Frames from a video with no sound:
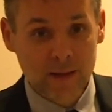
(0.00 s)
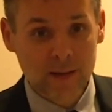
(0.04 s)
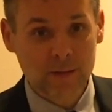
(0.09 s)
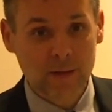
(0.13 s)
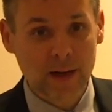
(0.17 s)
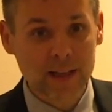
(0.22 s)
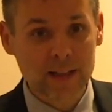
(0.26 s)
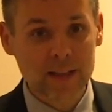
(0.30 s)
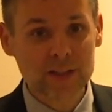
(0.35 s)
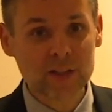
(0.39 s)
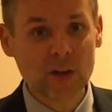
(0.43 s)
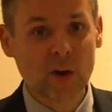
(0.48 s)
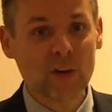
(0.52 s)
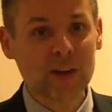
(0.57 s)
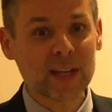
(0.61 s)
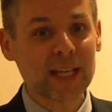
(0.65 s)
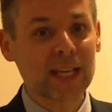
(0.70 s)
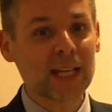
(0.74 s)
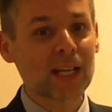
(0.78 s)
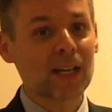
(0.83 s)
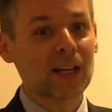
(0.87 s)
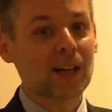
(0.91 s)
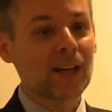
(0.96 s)
Right. So
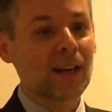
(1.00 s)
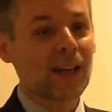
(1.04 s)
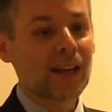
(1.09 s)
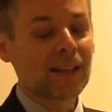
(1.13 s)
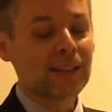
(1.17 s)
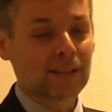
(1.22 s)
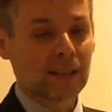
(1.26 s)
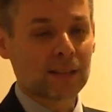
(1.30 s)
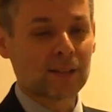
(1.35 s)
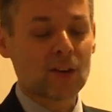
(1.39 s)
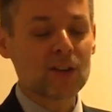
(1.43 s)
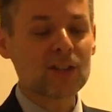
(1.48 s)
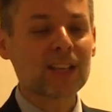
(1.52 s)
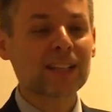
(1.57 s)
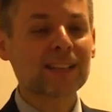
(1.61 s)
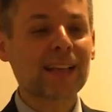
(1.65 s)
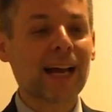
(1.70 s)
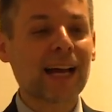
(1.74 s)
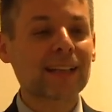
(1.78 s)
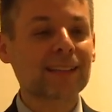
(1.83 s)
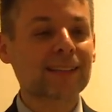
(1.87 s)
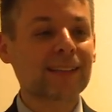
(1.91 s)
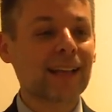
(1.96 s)
here, Nostra
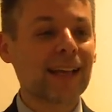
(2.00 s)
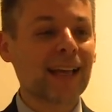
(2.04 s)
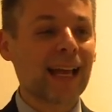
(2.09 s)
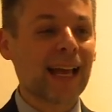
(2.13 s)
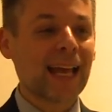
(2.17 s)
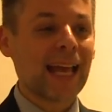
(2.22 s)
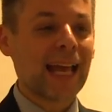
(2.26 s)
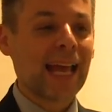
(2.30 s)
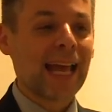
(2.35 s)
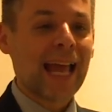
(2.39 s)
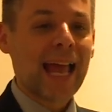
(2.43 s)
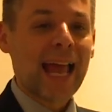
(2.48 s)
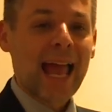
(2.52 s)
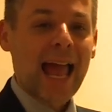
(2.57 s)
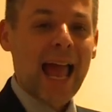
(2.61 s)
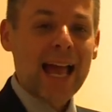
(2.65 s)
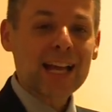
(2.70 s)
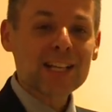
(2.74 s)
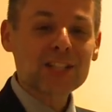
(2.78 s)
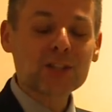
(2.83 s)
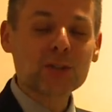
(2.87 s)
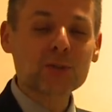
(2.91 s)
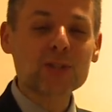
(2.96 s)
Aetate
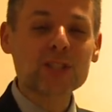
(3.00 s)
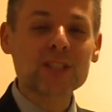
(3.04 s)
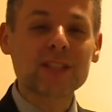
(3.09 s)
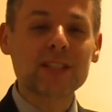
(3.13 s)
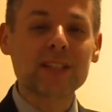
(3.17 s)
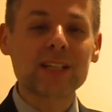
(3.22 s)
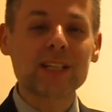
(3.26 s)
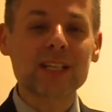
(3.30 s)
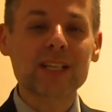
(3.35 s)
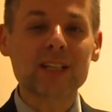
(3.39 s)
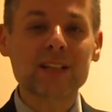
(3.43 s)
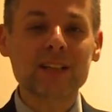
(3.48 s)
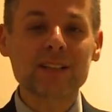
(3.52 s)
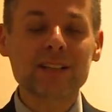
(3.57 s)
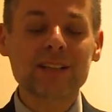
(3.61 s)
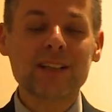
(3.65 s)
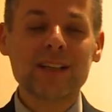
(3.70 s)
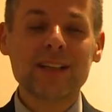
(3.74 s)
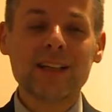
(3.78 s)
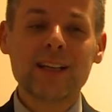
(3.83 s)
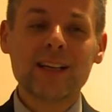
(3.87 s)
has to steer